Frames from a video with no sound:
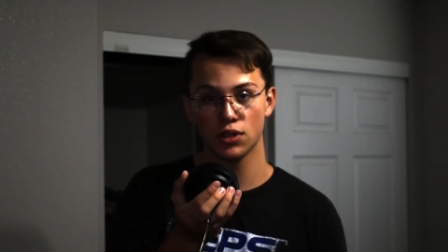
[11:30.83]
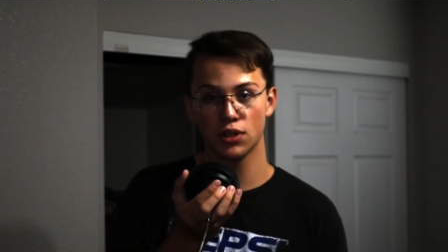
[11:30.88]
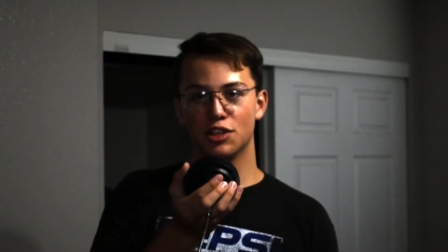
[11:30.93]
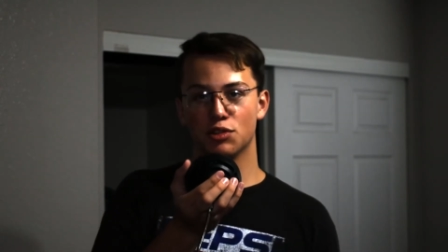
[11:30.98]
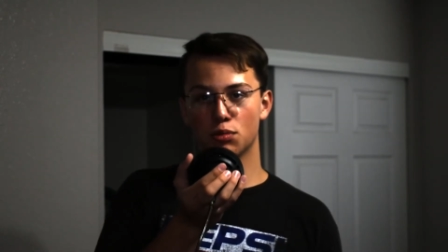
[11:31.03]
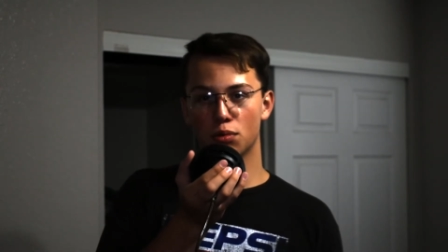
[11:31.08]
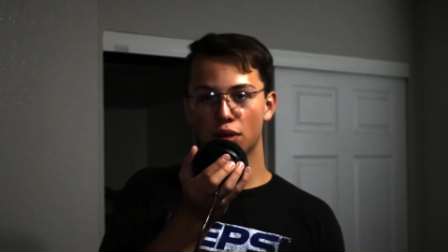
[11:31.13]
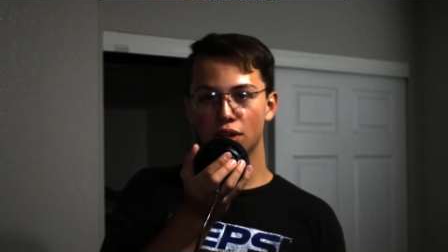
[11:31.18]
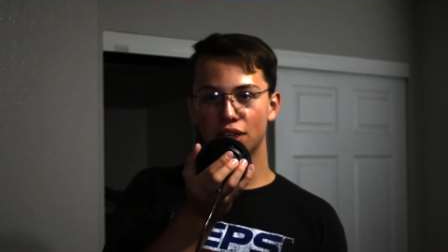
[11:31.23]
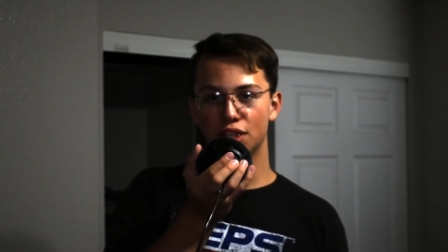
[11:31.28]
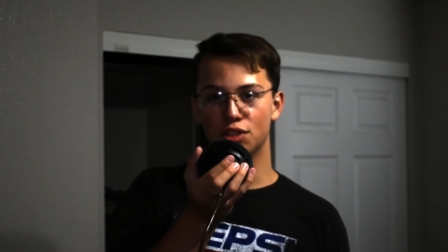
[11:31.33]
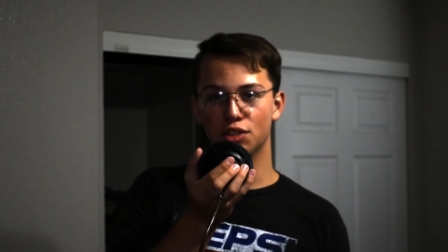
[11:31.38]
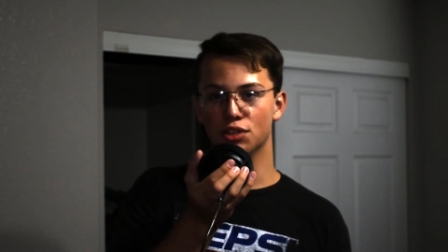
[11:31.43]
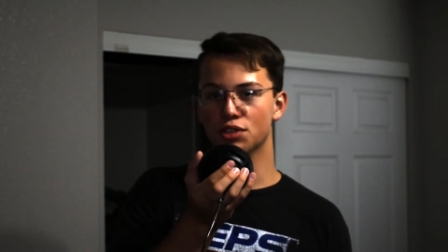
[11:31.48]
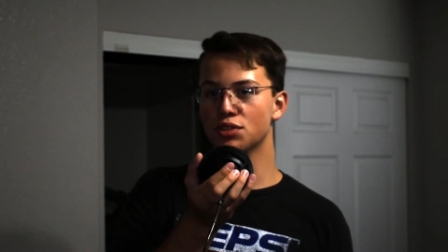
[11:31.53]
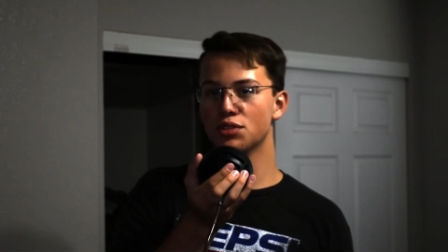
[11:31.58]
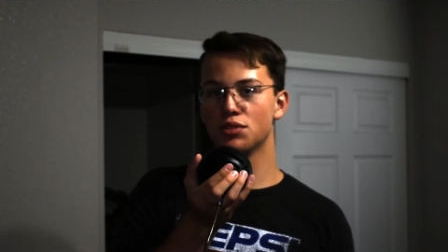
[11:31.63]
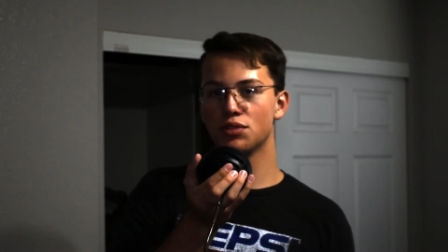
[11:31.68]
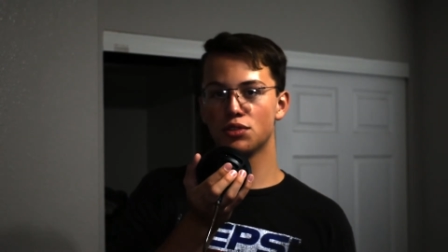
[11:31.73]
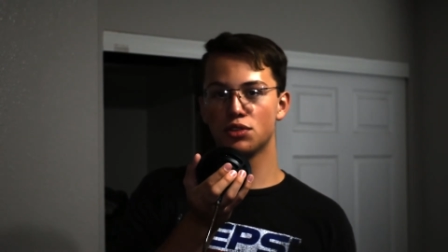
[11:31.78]
It's really
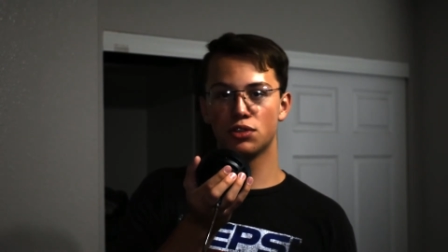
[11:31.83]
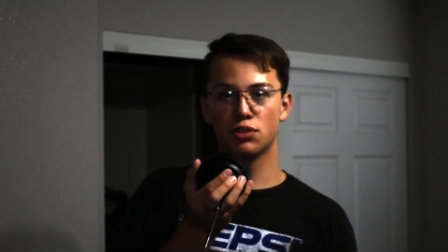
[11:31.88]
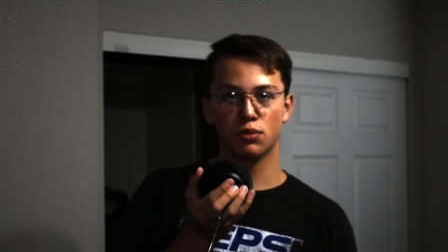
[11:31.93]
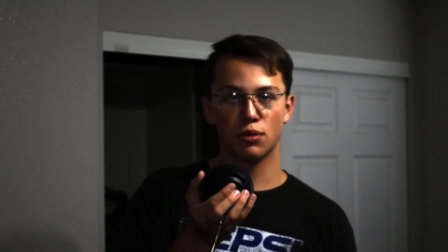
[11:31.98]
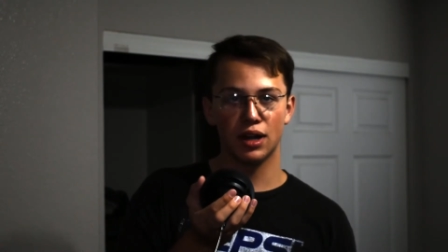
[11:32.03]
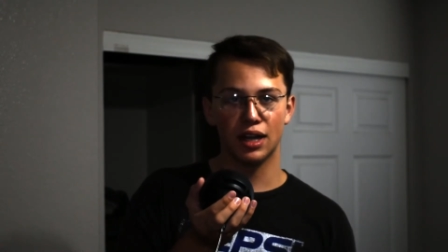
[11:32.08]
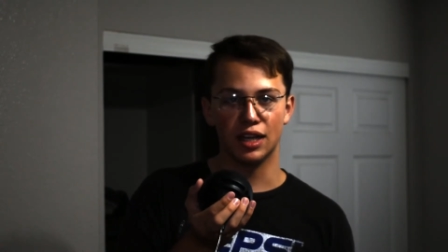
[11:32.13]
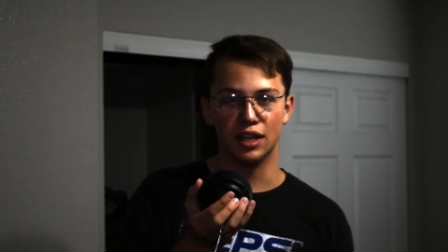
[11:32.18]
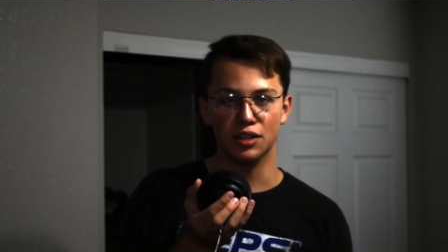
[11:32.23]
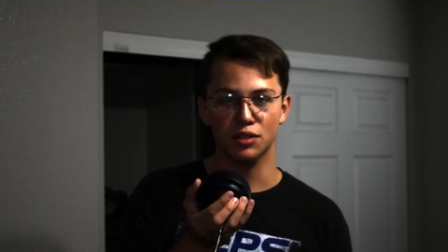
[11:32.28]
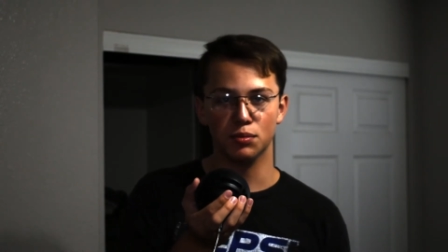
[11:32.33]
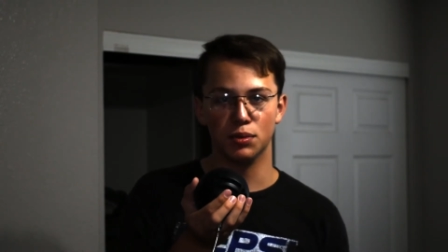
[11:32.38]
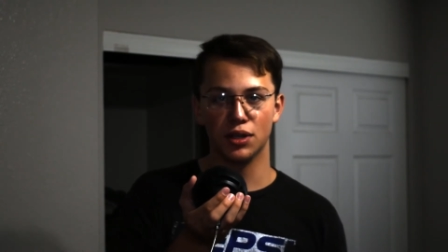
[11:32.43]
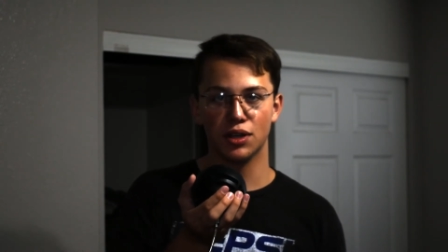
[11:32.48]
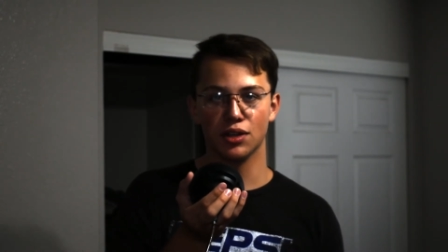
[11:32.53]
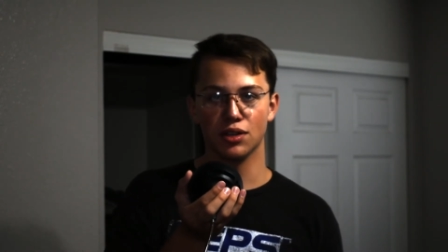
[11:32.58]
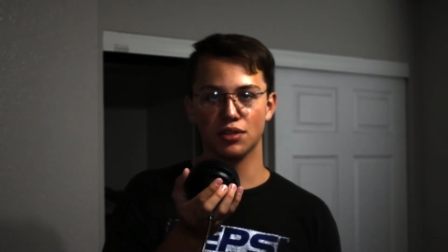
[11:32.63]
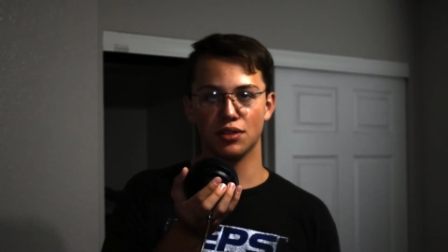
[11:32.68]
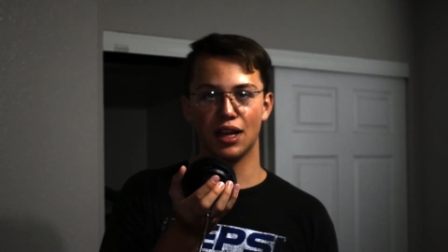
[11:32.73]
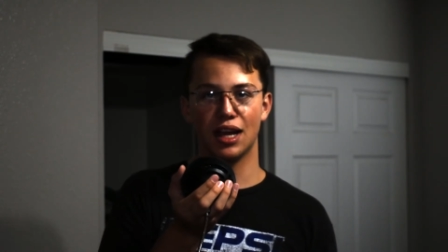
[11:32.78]
just strange
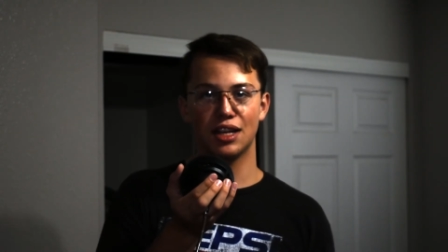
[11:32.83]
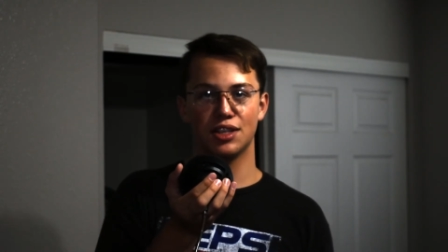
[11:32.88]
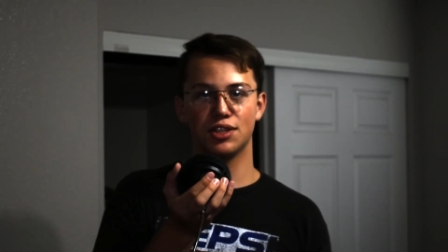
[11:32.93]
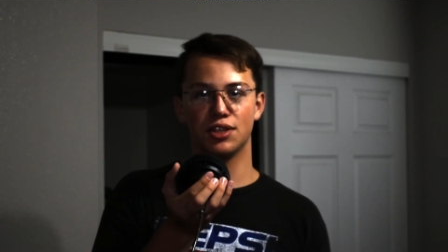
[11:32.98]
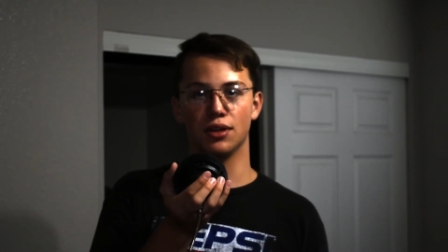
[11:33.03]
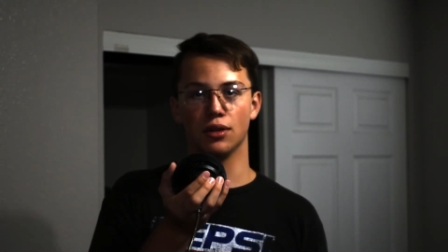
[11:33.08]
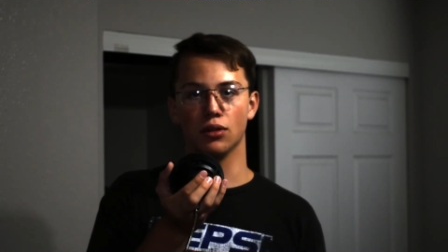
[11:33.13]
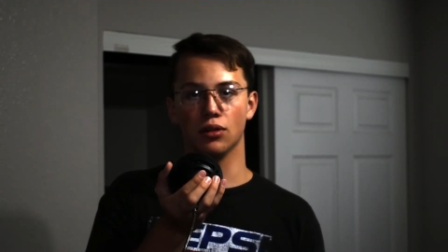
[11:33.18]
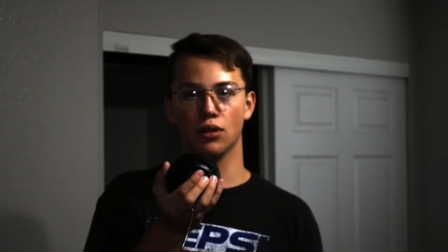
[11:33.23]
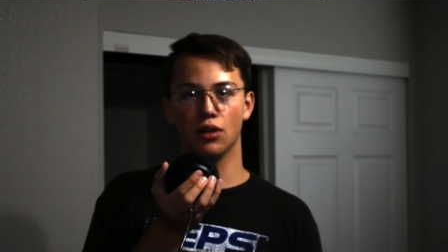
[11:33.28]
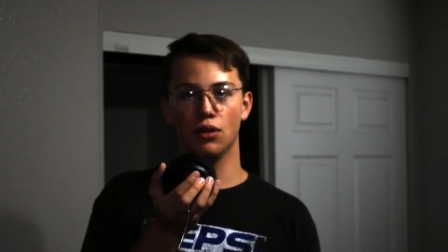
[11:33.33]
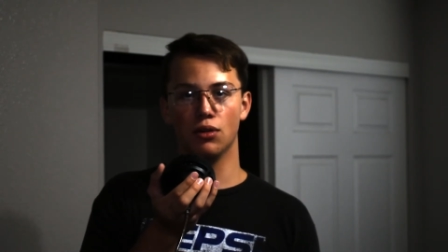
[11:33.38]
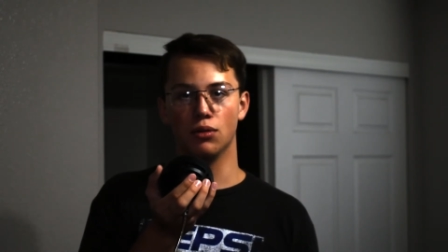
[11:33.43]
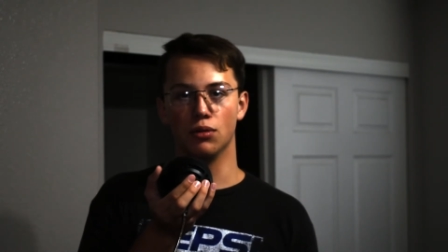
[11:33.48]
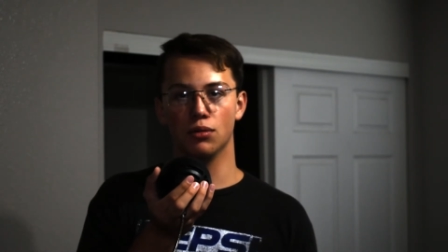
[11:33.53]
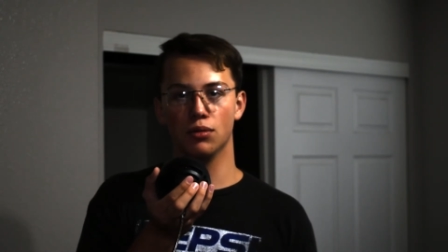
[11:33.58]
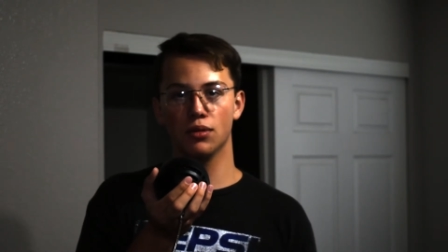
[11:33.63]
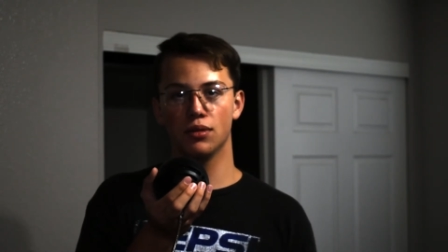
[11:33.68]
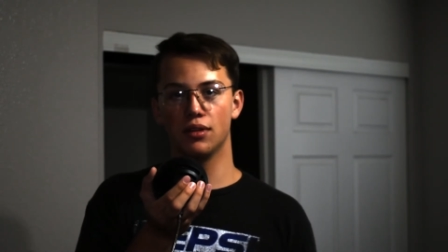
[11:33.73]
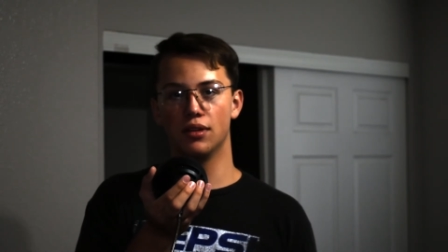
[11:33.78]
because last year
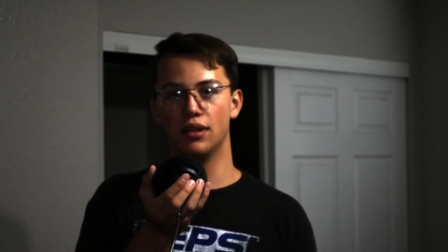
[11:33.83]
alone,